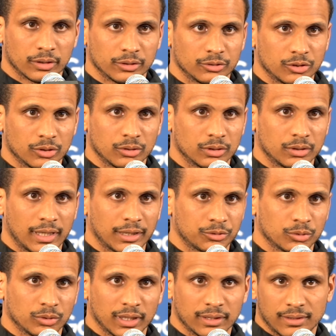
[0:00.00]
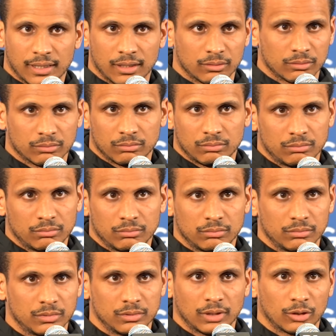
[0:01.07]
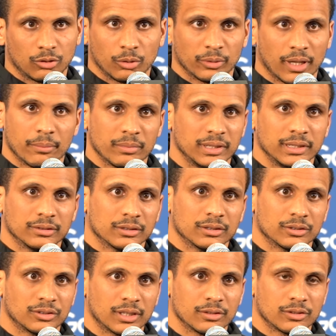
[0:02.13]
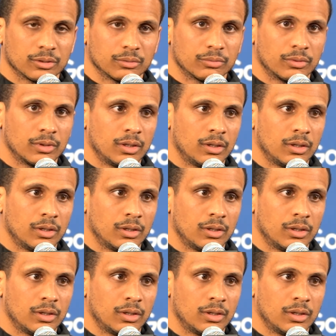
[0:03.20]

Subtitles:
And so a natural letdown, I don't know what that means in the sense of,